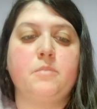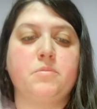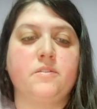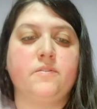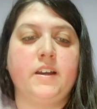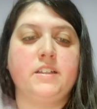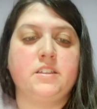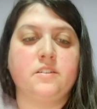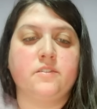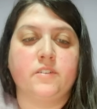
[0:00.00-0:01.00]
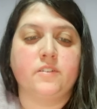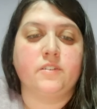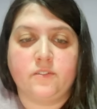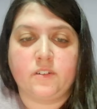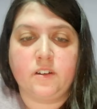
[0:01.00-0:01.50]
provides the
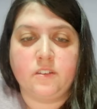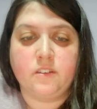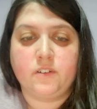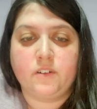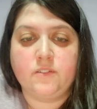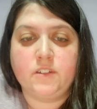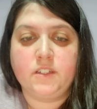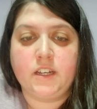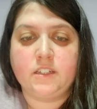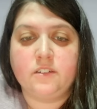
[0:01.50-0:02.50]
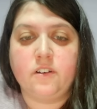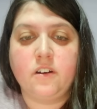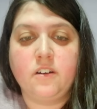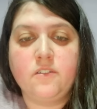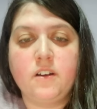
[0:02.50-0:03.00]
voiceover on the phone of Detective
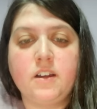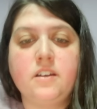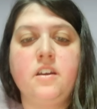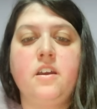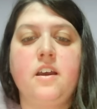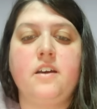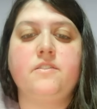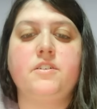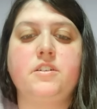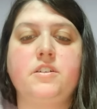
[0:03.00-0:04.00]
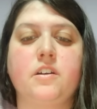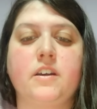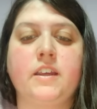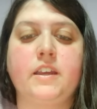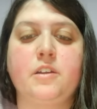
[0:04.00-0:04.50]
Hard Rock. After
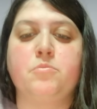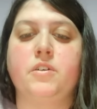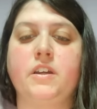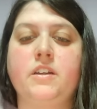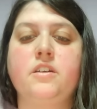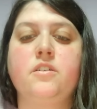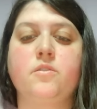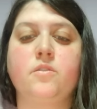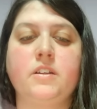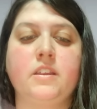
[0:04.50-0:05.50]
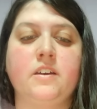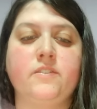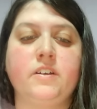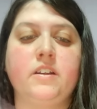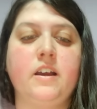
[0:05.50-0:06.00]
starring in Brick,
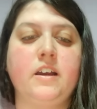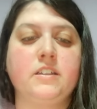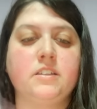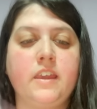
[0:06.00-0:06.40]
Gordon-Levitt has